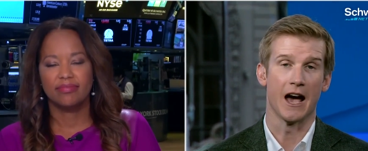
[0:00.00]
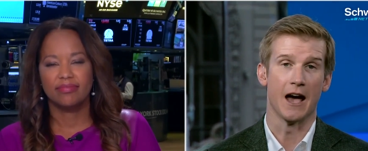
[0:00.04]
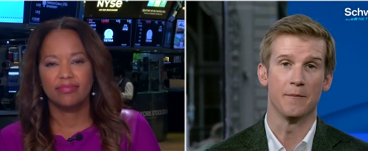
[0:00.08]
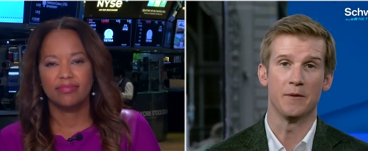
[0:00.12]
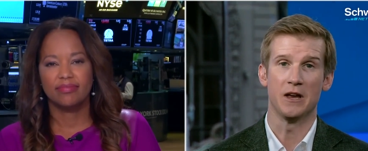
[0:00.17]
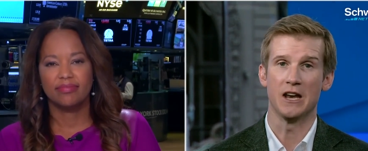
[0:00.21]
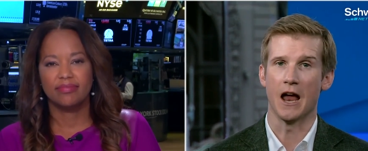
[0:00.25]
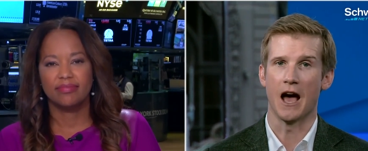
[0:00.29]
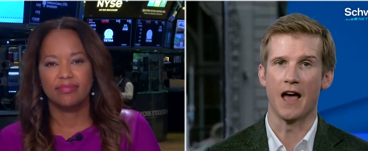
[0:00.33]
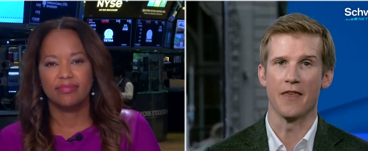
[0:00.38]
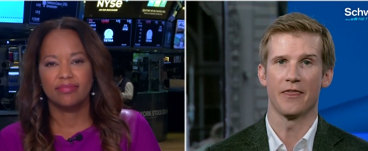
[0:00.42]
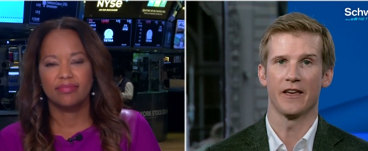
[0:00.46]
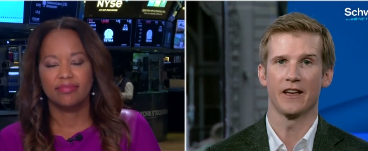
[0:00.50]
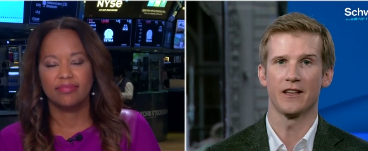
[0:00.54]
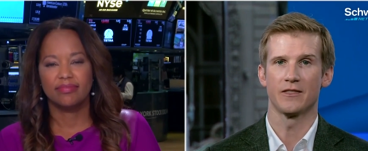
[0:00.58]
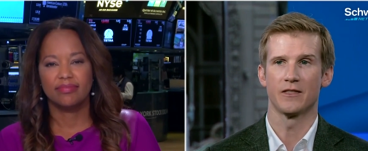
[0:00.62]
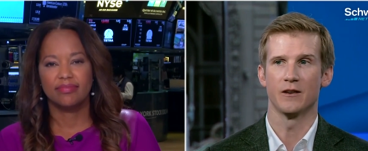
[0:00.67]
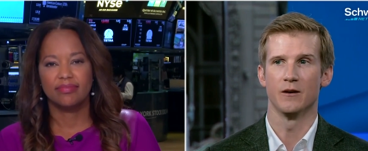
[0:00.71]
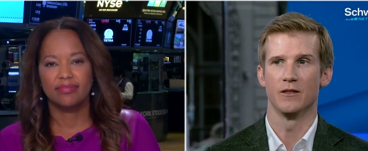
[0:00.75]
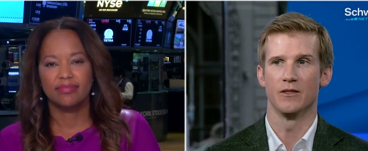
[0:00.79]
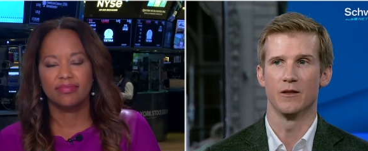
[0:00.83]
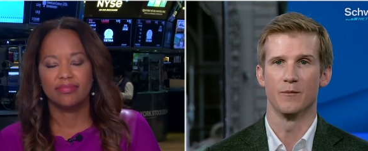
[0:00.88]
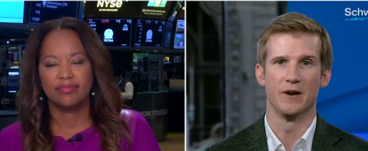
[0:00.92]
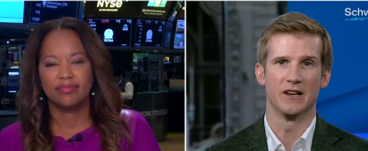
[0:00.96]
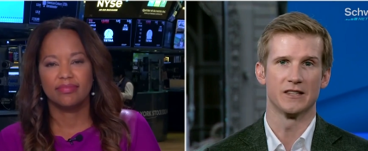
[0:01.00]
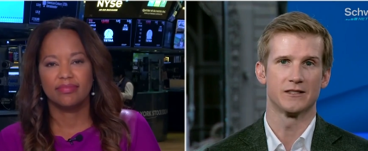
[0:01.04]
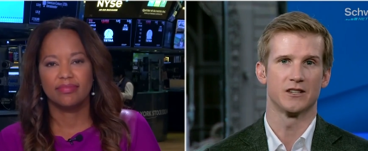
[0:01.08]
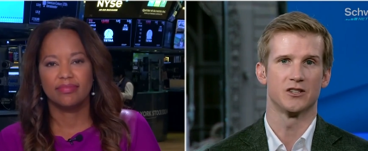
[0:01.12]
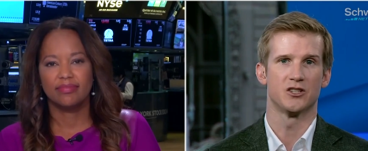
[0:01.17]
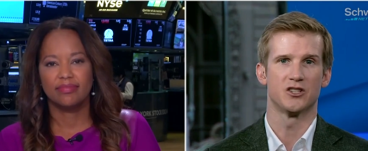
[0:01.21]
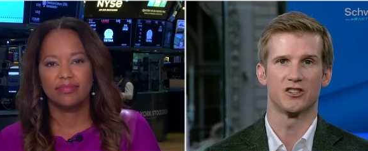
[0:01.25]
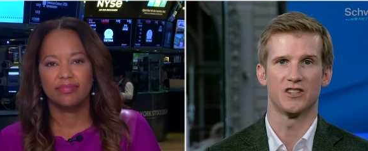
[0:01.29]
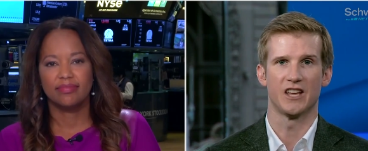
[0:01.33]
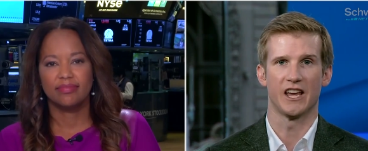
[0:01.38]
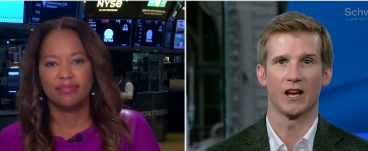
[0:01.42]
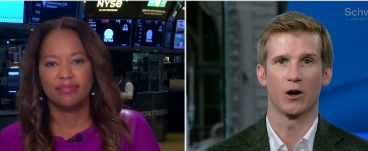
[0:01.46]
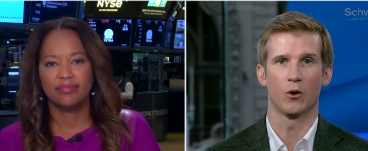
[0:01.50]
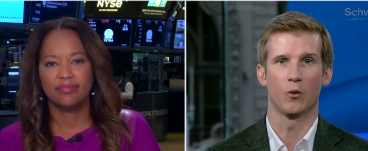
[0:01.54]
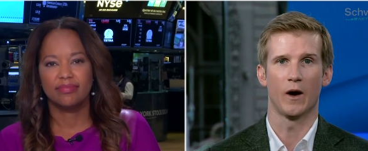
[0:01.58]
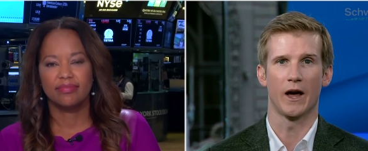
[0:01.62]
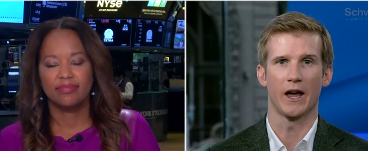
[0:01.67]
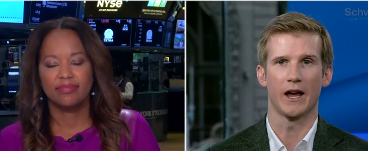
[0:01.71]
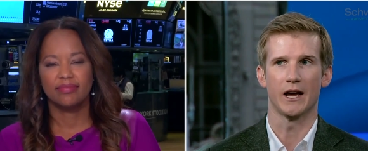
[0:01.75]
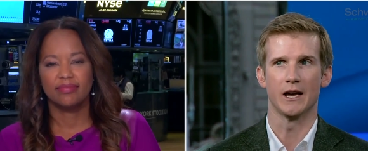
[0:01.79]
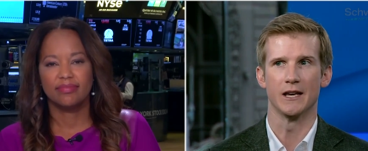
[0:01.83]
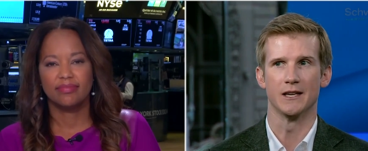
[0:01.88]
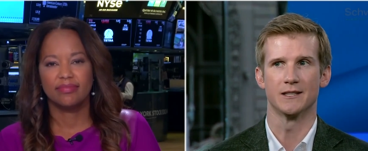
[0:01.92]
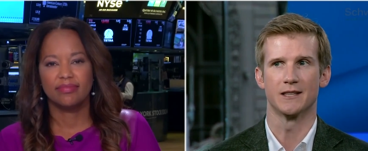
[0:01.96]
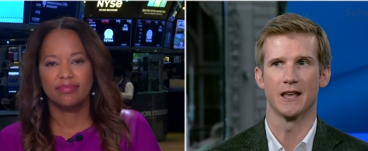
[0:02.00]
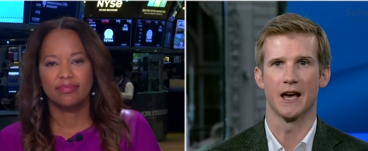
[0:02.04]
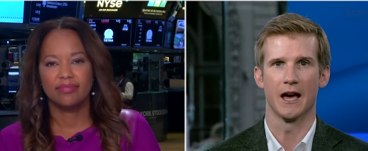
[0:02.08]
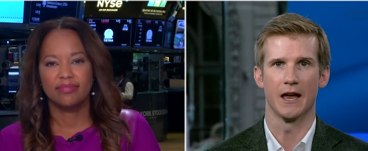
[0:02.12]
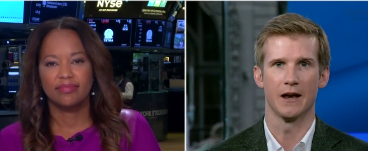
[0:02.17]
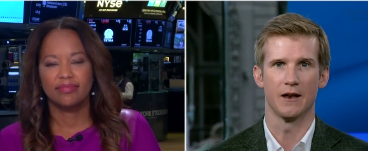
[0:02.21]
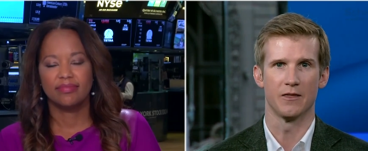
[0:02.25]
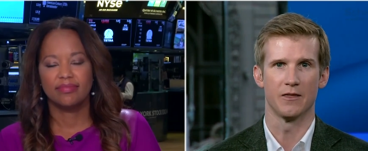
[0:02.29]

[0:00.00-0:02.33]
Speaker 1: Yeah, I mean, I think the, the message to take away is